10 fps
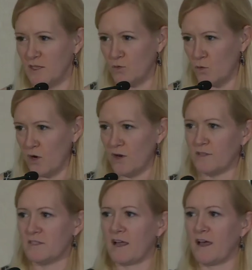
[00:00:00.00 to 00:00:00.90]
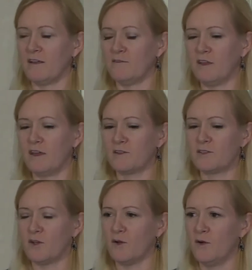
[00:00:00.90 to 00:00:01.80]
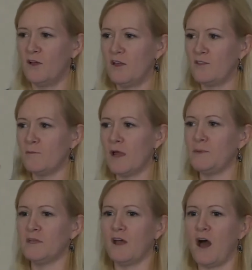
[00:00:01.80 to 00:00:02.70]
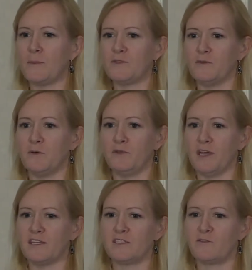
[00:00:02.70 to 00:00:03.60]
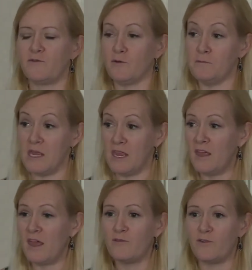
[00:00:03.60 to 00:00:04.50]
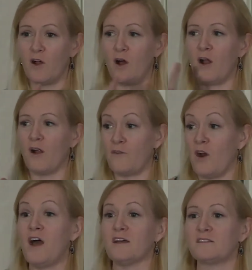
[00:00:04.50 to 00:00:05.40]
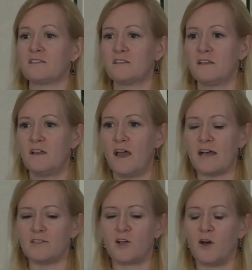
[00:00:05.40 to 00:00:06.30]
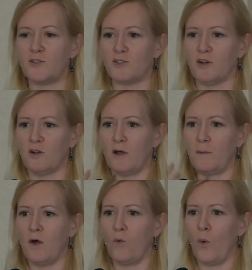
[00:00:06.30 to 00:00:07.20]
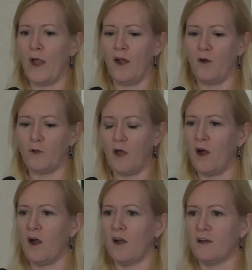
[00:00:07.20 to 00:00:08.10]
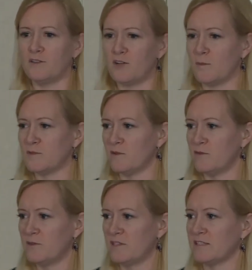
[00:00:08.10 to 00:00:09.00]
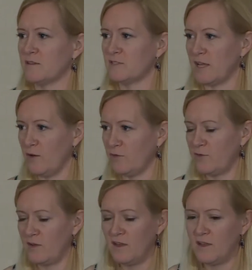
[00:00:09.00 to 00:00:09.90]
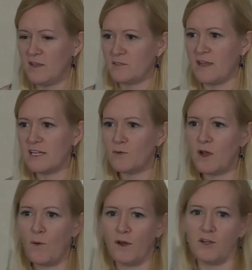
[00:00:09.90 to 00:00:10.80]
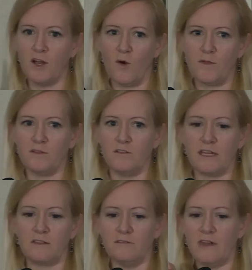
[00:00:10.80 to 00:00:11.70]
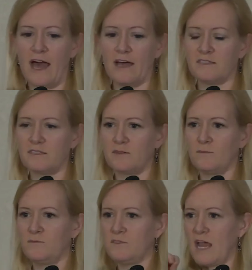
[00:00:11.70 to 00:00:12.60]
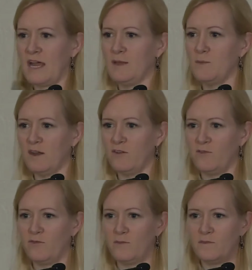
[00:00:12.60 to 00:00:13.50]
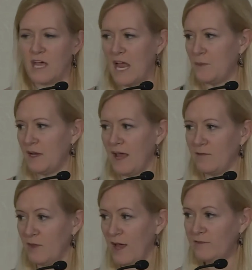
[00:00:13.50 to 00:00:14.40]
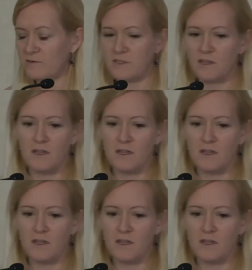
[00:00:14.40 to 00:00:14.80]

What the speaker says: these words, that kind of thing. So there might be an optimal place for me and for us as a culture about where we are in terms of sense of self. So that's where I want to go with the last tiny bit of time that I have left,